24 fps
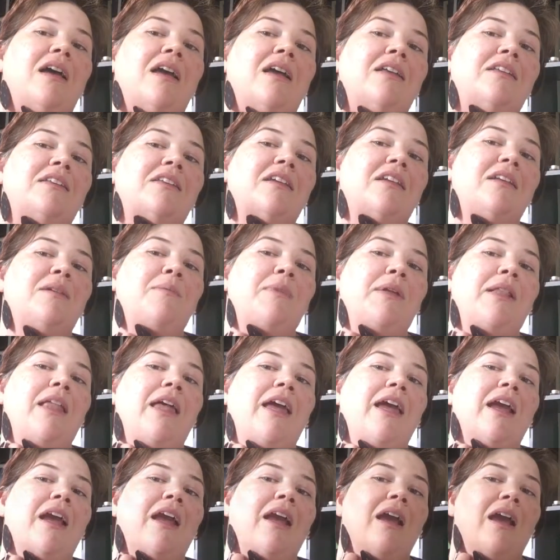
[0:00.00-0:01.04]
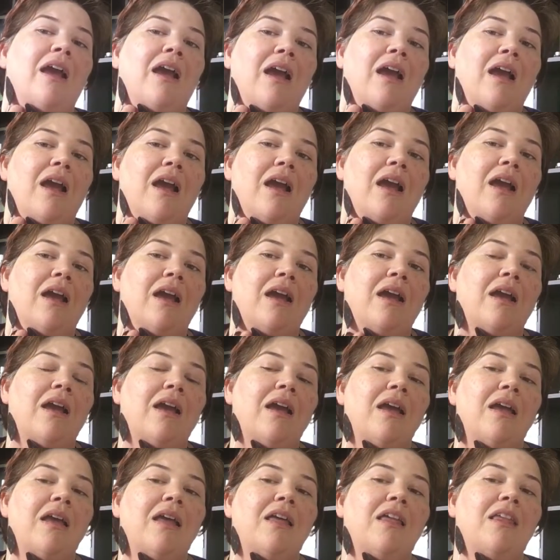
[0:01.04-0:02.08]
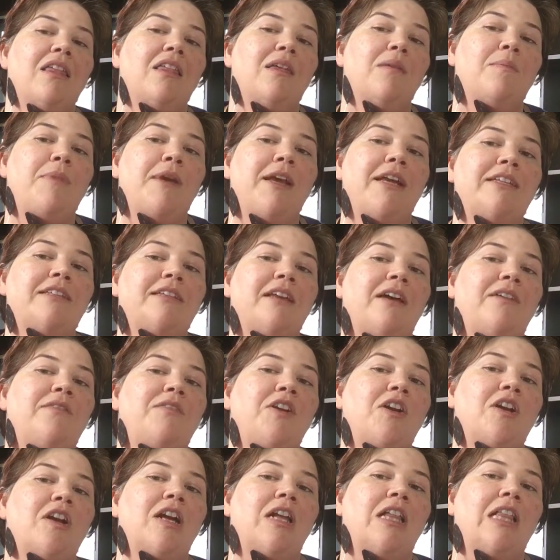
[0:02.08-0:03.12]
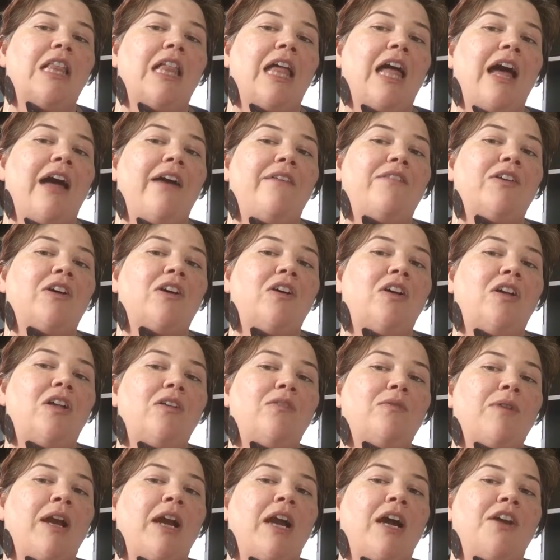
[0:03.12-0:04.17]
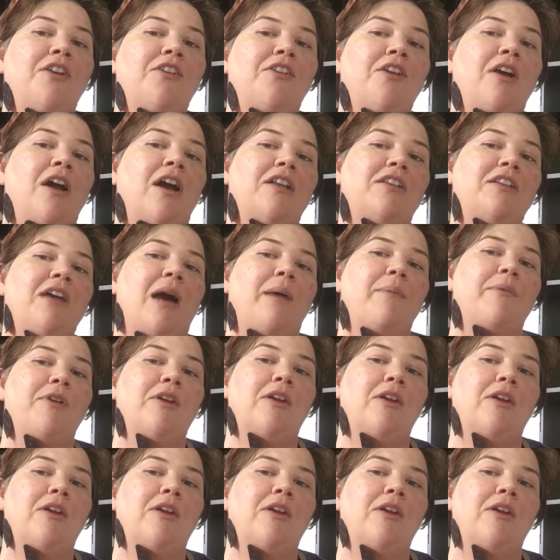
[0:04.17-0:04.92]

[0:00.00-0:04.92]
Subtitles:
It's going to be like the base of your clavicle, right under top of